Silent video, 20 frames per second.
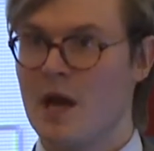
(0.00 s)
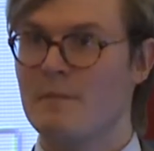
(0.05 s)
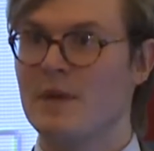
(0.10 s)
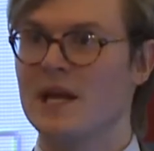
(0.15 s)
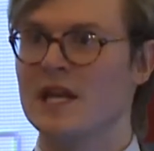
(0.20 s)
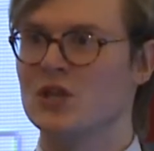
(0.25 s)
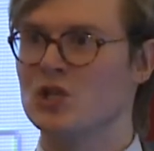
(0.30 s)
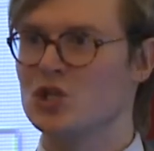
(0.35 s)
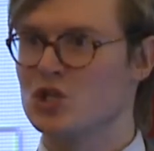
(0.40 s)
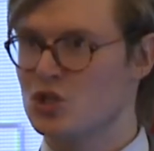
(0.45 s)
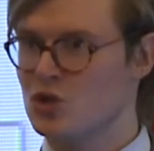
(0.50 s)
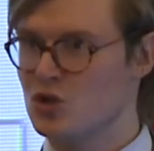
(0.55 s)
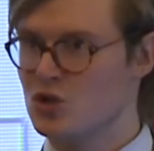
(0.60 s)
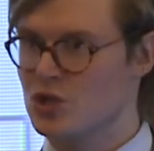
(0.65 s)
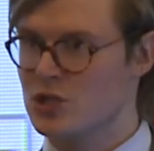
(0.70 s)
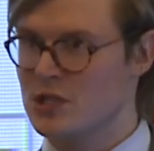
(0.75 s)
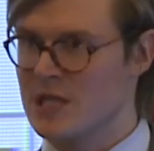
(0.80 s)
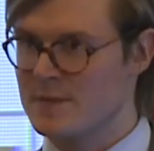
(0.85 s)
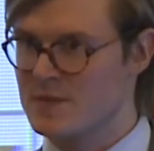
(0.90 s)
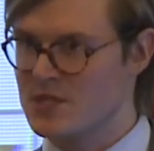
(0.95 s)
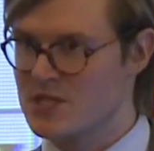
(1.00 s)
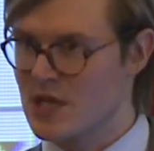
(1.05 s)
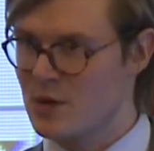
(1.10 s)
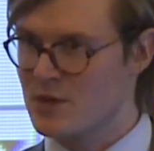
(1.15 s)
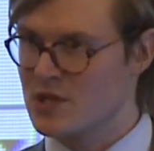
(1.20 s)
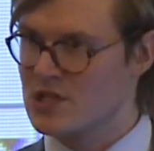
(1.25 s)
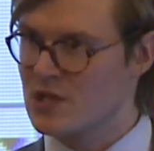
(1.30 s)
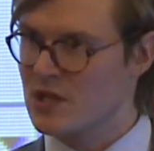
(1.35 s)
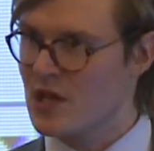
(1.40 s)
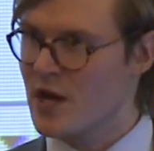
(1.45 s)
But in the systems there
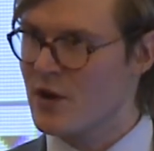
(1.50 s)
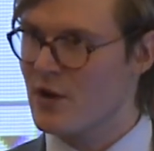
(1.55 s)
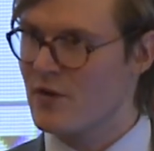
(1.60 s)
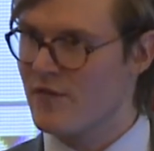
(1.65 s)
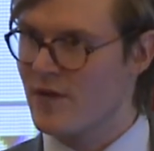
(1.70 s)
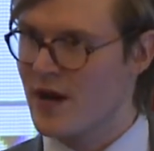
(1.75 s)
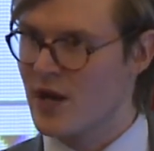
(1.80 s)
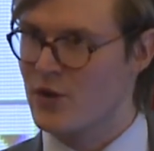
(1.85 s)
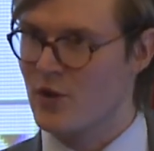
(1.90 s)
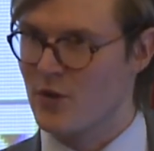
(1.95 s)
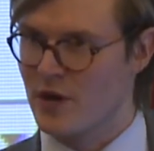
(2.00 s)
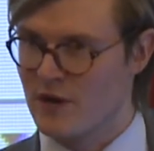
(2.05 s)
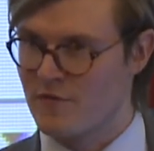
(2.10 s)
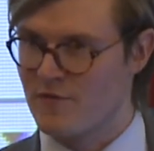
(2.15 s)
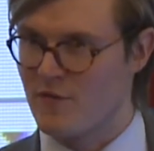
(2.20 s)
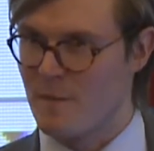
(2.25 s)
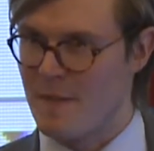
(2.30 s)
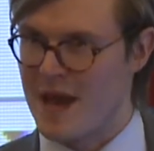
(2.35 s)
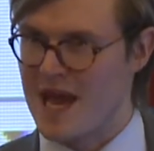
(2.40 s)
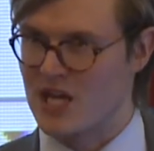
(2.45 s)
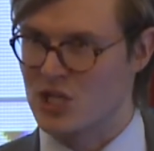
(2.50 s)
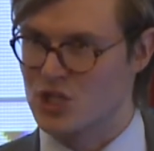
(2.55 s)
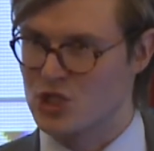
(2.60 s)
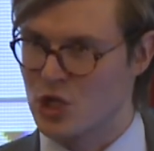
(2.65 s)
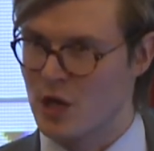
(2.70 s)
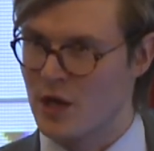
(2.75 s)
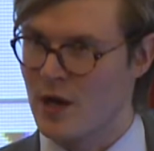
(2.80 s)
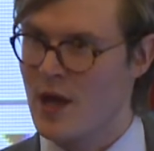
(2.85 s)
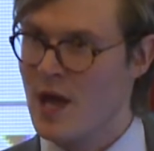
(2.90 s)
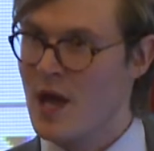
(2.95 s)
is a lot of other
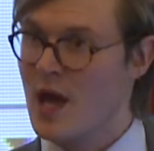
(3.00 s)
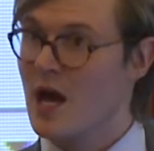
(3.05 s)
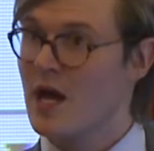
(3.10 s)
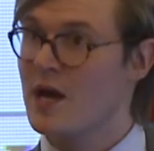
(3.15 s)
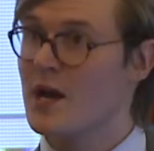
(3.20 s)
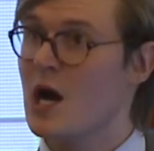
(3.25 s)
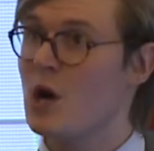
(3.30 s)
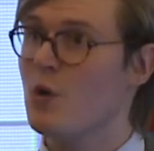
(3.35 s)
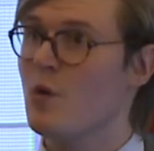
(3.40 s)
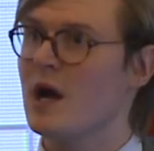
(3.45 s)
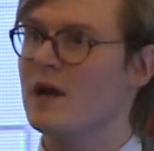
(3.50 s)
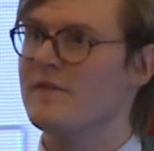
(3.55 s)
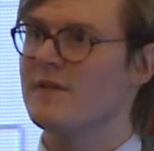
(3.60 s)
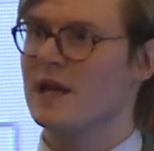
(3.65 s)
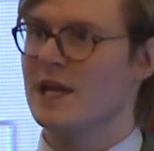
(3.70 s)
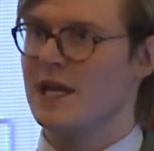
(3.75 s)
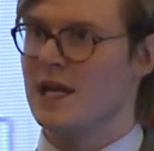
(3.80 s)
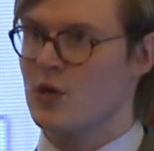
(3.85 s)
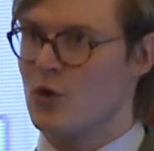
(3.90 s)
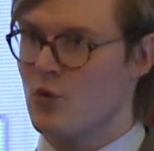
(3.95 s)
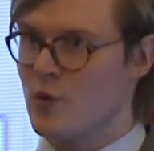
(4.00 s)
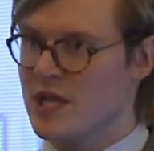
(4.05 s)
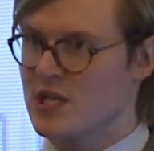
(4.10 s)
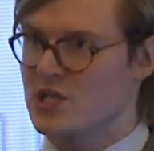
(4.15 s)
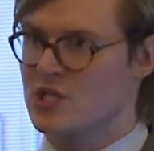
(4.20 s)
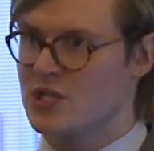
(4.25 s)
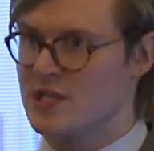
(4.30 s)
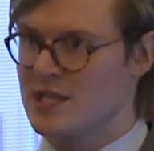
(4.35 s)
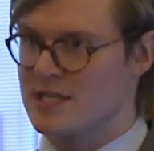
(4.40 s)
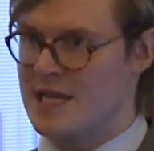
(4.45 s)
information, and now I will
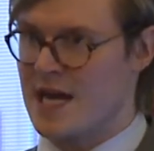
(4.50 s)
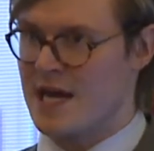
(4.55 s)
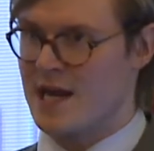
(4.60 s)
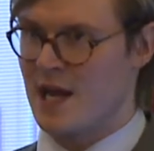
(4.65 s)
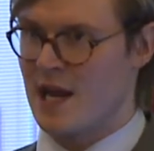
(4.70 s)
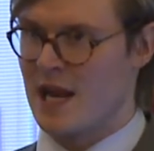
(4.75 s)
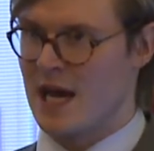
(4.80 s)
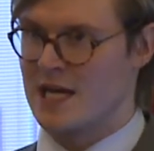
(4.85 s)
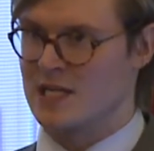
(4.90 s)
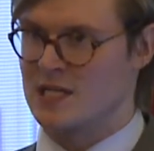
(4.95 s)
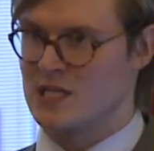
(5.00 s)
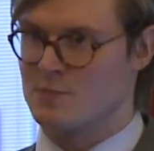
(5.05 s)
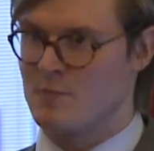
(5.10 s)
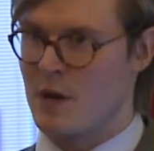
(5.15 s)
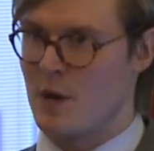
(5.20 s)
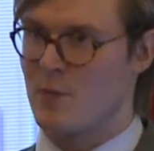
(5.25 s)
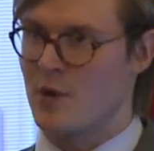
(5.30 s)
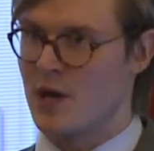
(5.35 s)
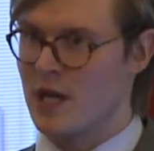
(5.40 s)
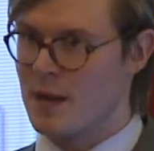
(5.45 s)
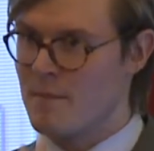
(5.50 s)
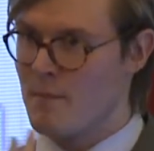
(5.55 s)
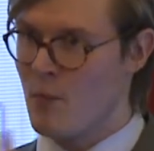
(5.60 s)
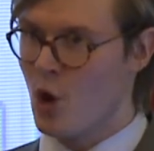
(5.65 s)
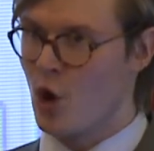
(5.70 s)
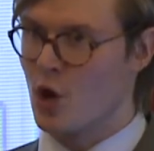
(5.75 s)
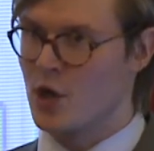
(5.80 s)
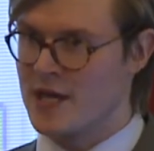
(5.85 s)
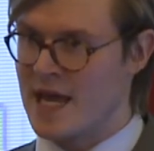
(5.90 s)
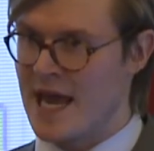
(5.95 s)
enrich this analysis by bringing
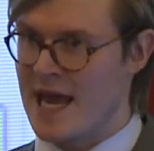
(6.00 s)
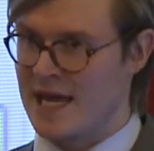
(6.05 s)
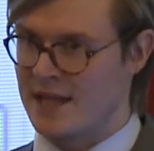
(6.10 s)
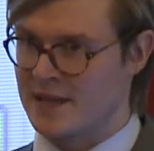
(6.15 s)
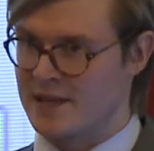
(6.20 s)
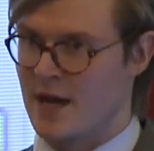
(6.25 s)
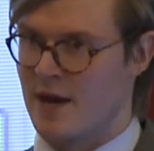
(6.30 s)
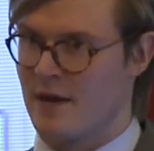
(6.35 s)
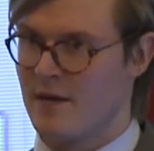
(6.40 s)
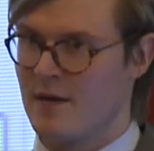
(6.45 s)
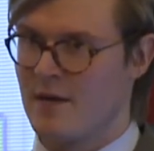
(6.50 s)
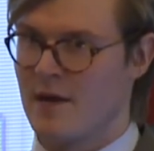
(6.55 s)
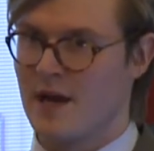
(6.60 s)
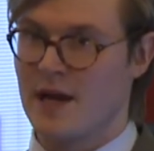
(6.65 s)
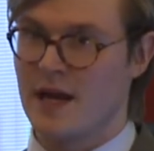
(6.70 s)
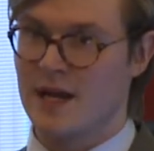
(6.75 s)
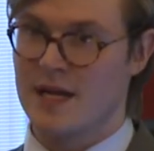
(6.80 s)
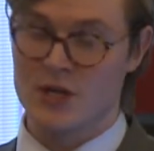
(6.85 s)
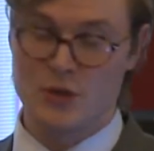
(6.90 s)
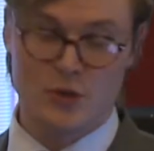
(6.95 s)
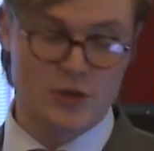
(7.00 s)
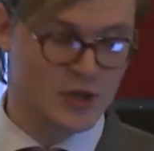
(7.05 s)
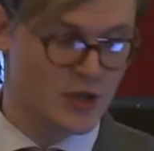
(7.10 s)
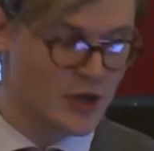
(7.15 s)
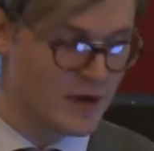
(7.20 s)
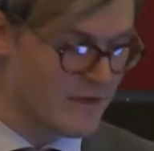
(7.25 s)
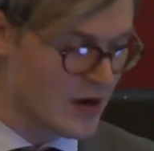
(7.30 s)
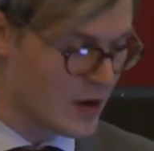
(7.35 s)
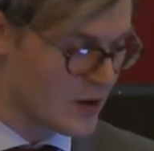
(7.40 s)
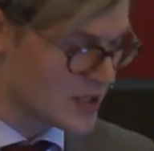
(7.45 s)
more data, and I can do it in
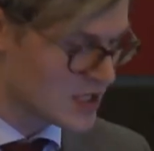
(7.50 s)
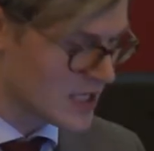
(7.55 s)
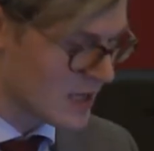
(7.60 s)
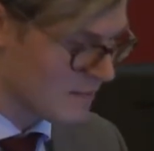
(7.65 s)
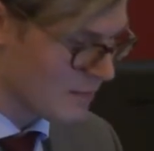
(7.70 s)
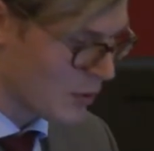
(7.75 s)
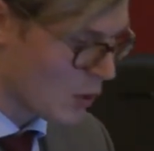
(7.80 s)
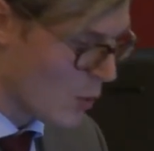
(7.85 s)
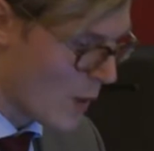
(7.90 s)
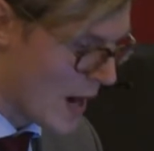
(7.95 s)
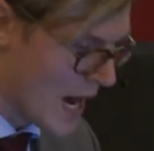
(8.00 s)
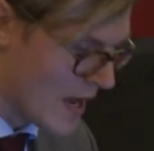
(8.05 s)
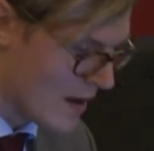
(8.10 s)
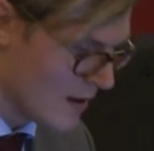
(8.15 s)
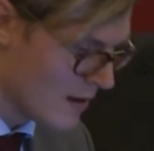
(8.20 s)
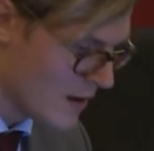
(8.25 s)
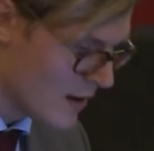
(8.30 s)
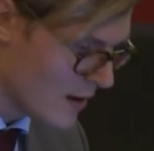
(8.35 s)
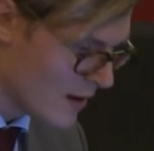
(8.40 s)
a very simple way.